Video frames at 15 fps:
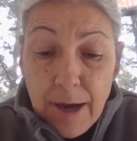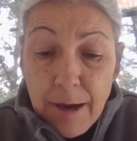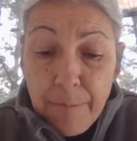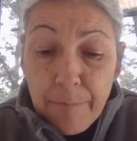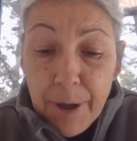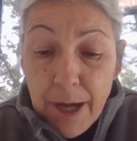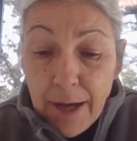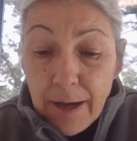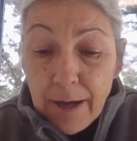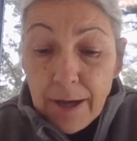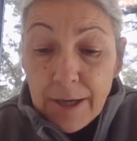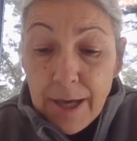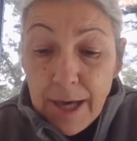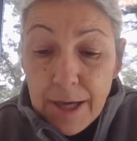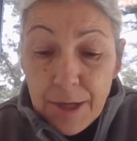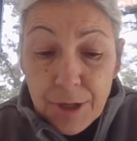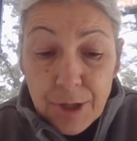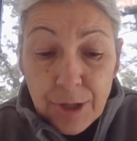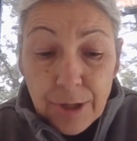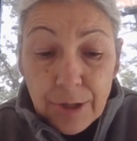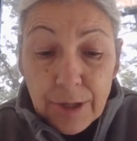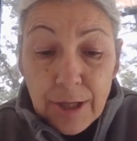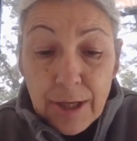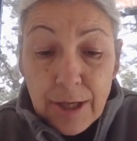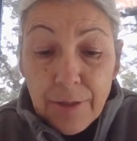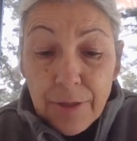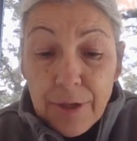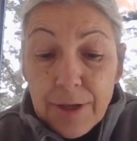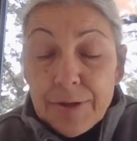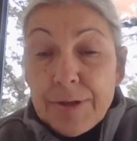but occasionally
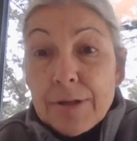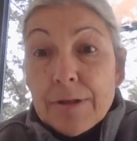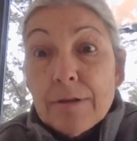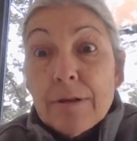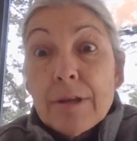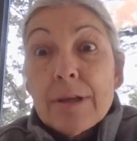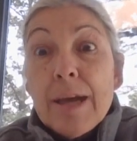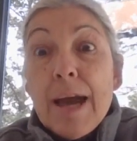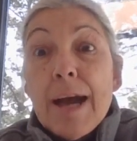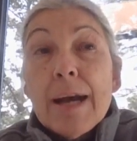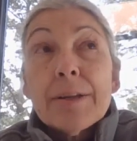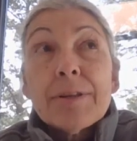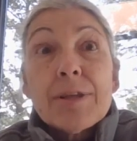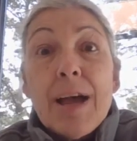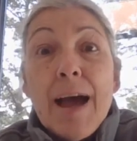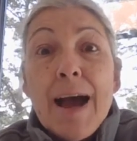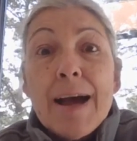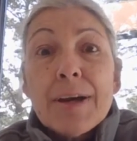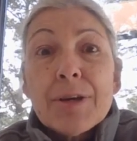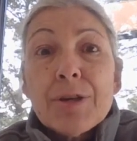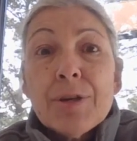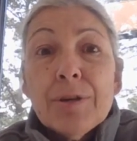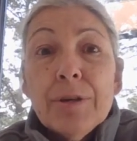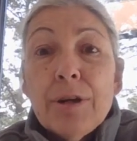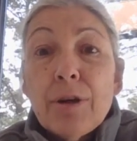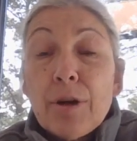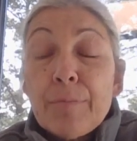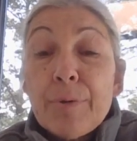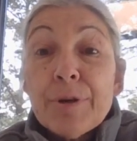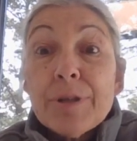these cats actually are
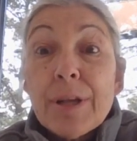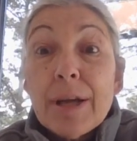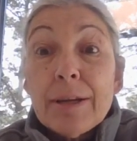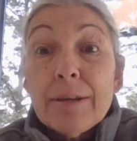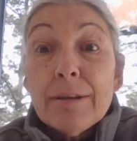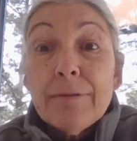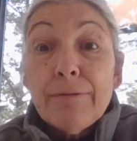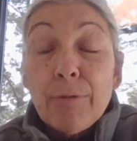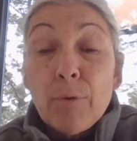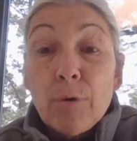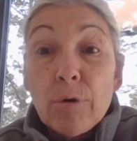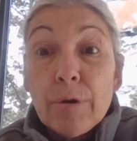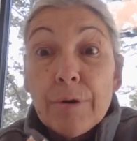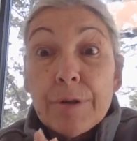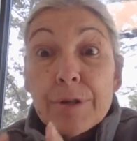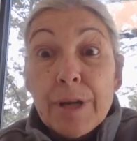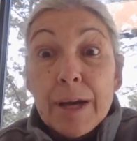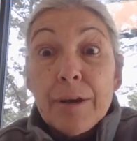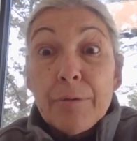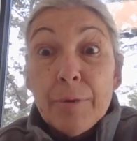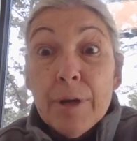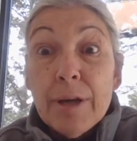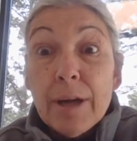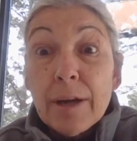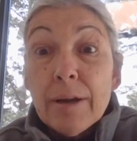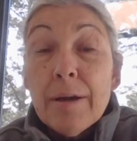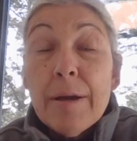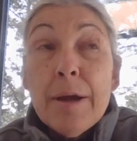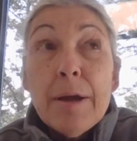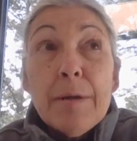presented for diarrhea
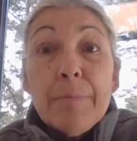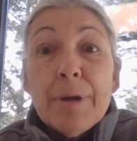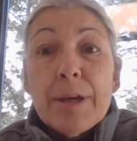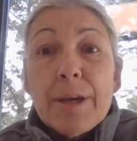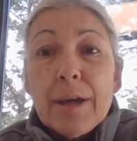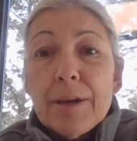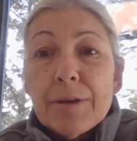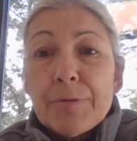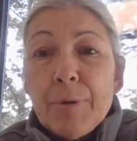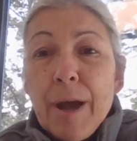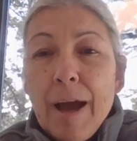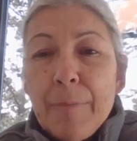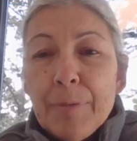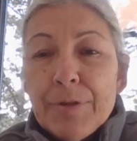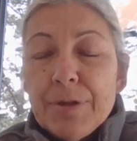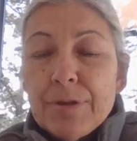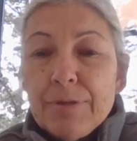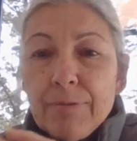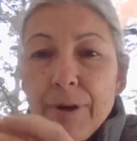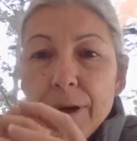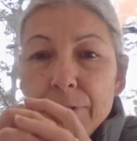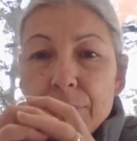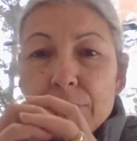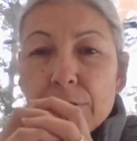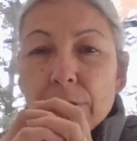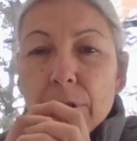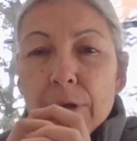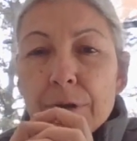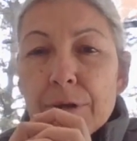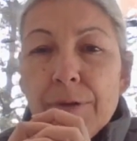because what happens is you've got this
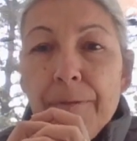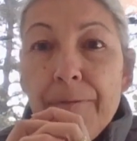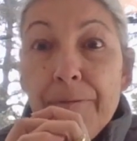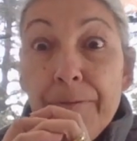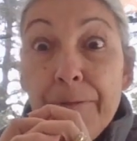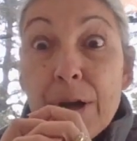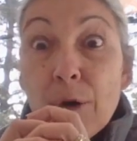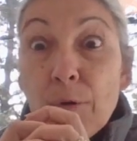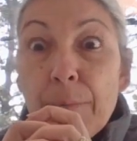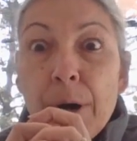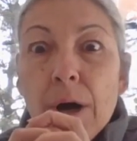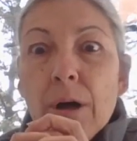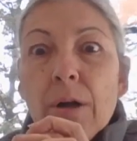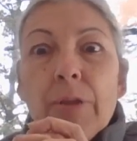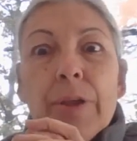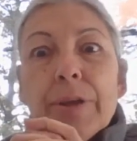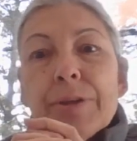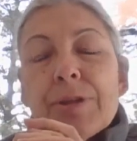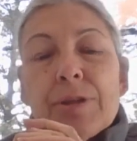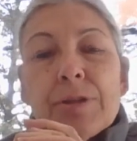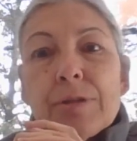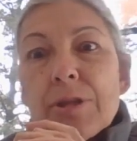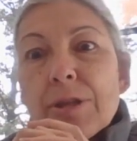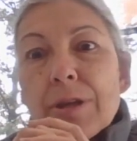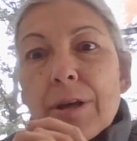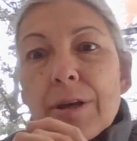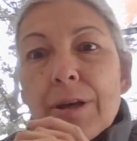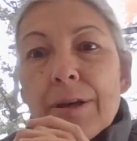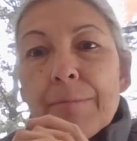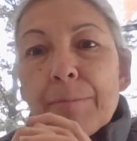large fecal ball that's
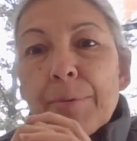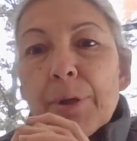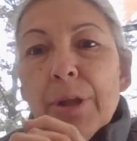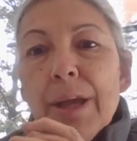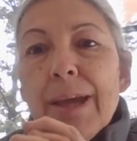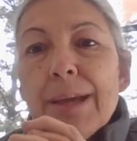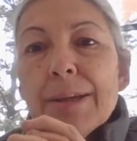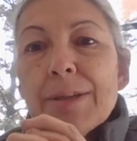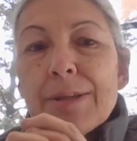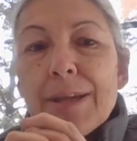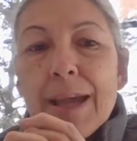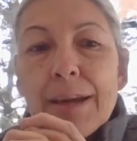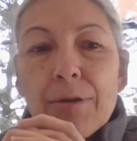stuck in place and